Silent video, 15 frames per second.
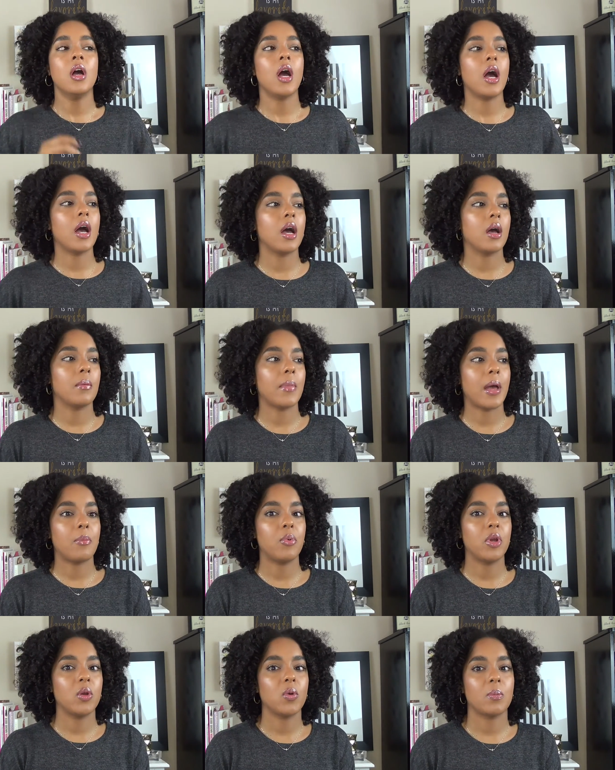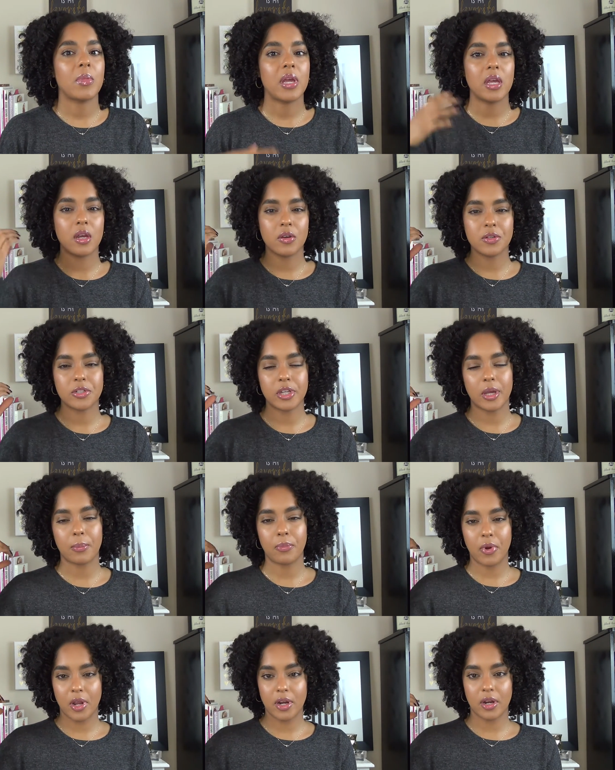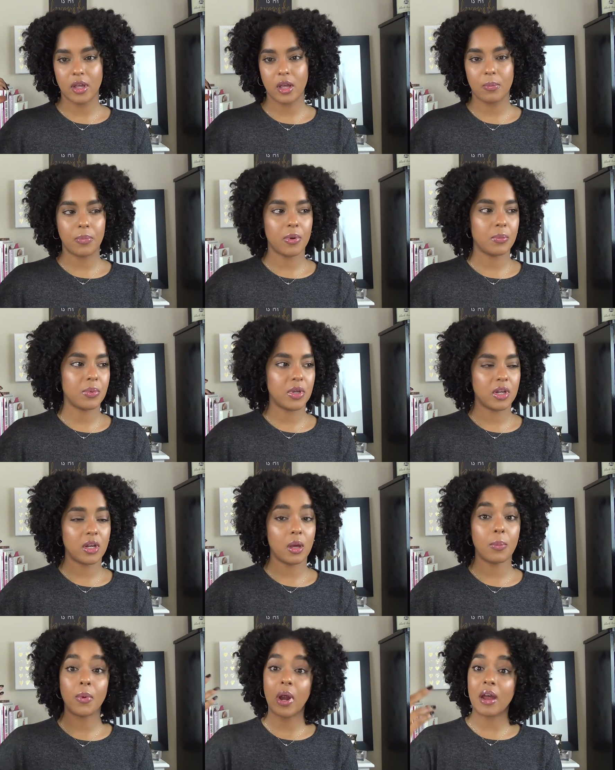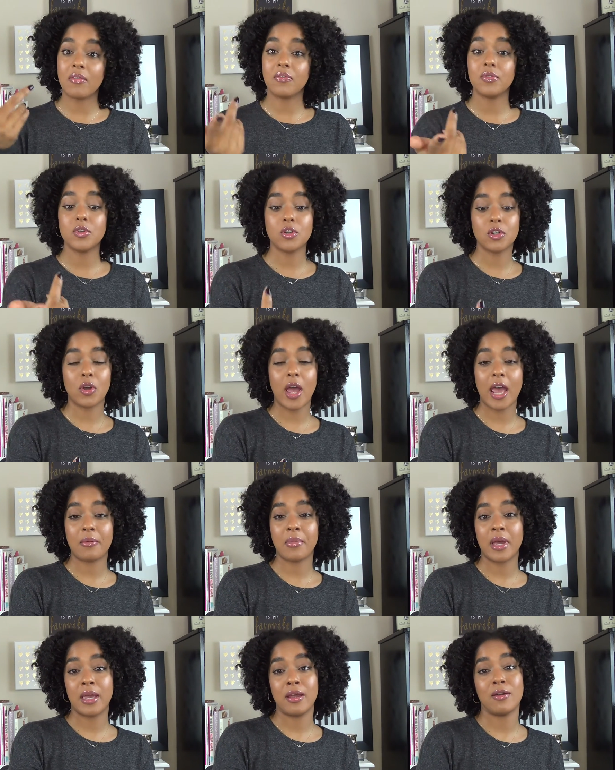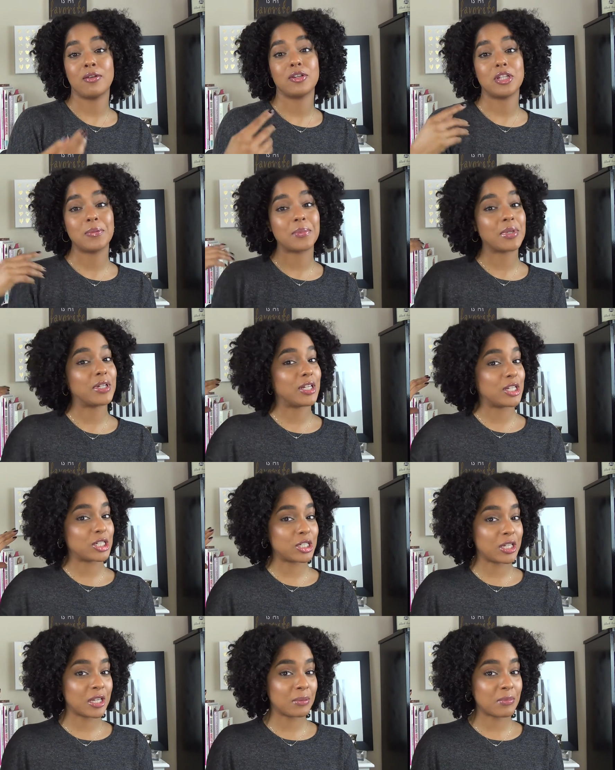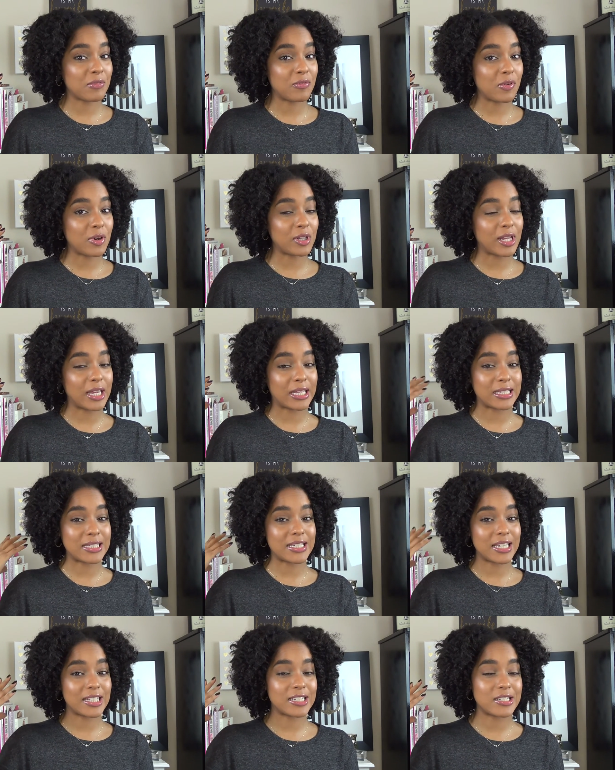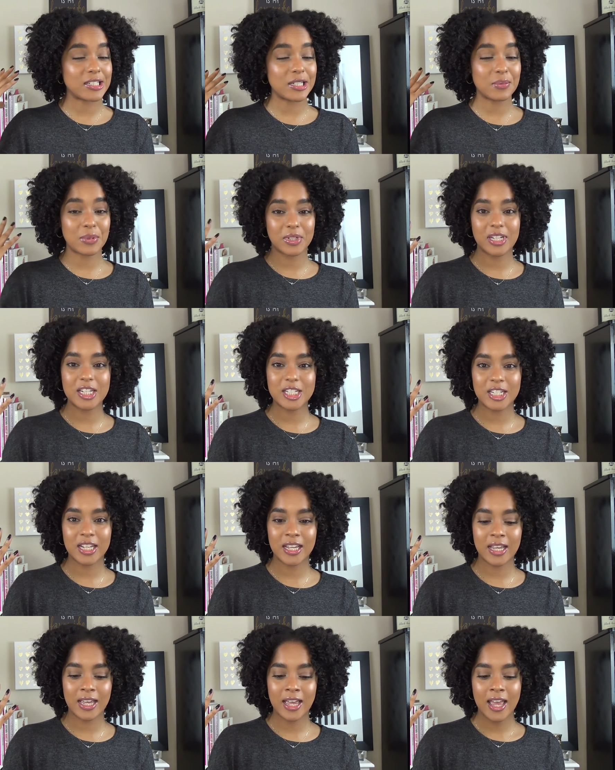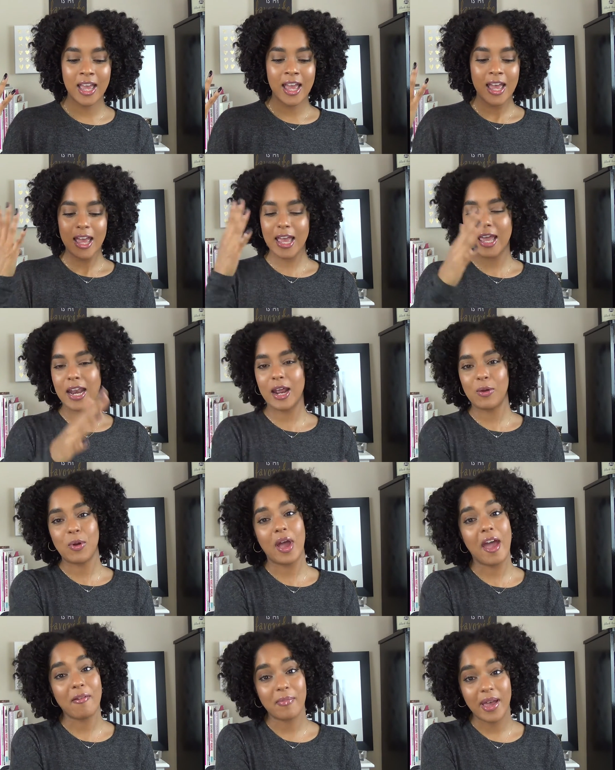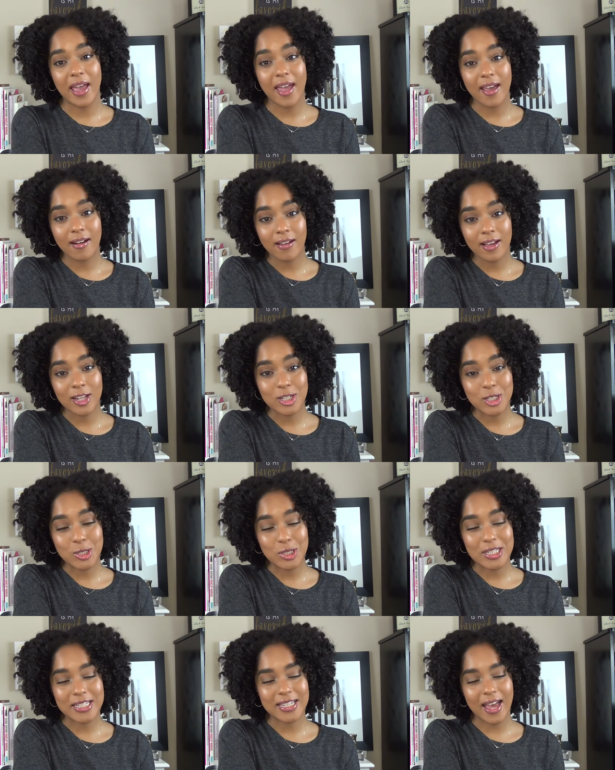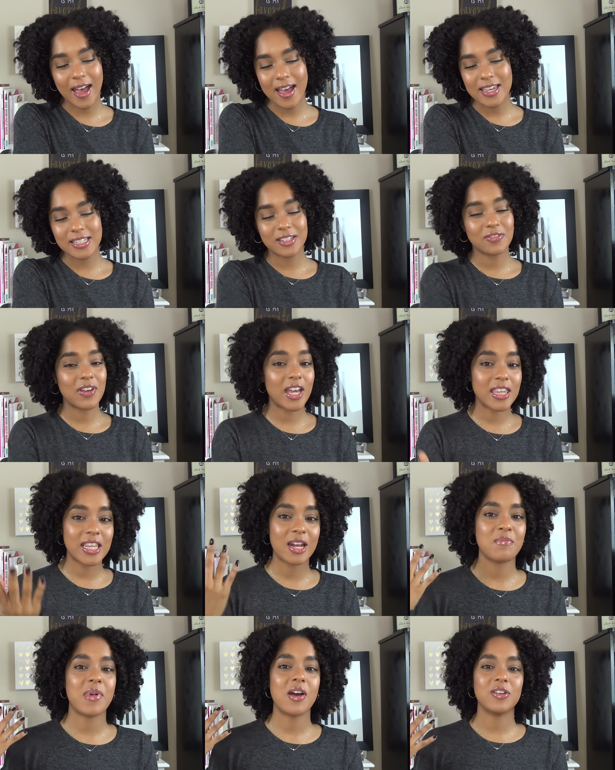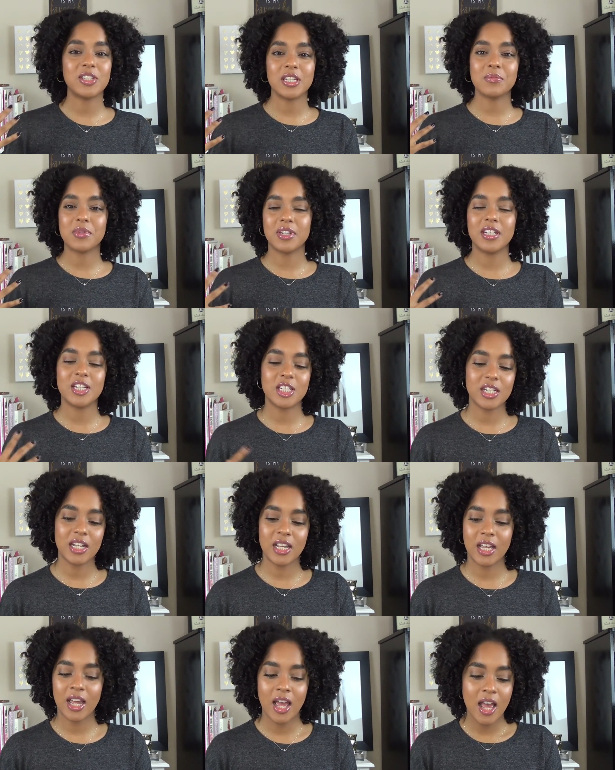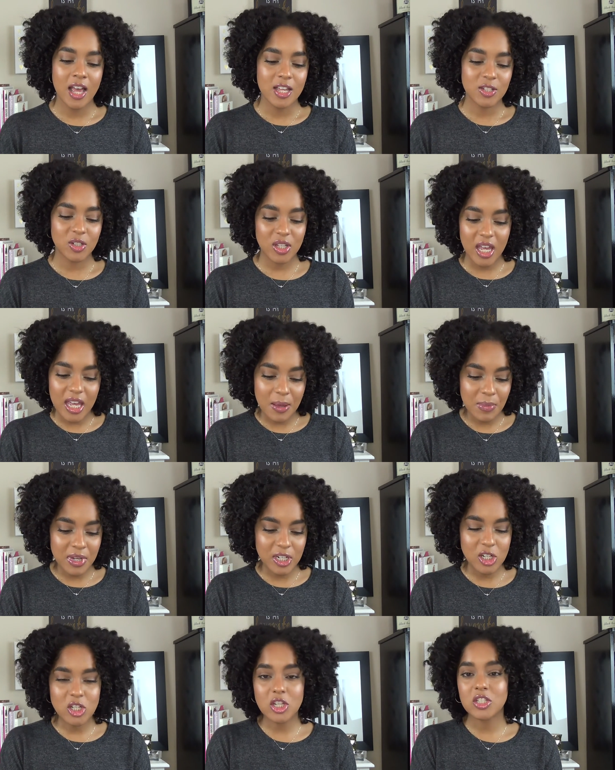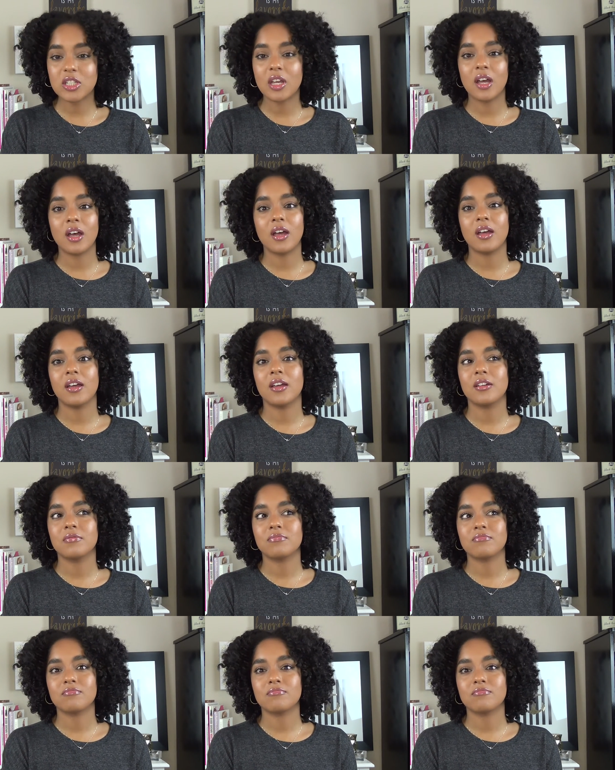um i put it when my hair is like braided up or pinned up or i've you know had my hair deep conditioning before like in sections deep conditioning and i will have my head on to disguise the fact that i'm out deep conditioning so yeah i mean it's just a